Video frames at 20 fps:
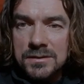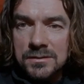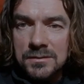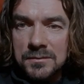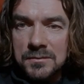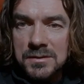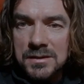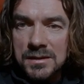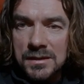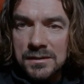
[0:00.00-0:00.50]
to
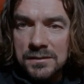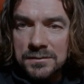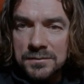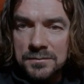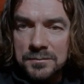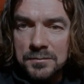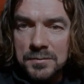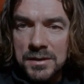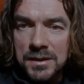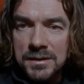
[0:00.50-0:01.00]
himself
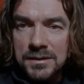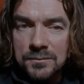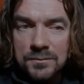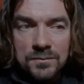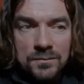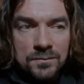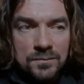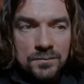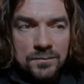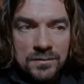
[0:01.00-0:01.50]

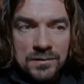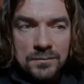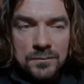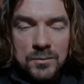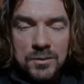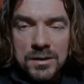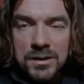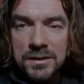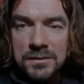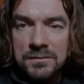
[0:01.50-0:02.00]
from
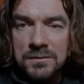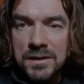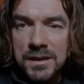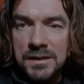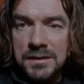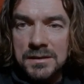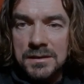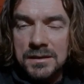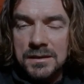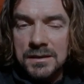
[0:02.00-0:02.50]
what I
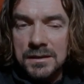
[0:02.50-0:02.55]
read,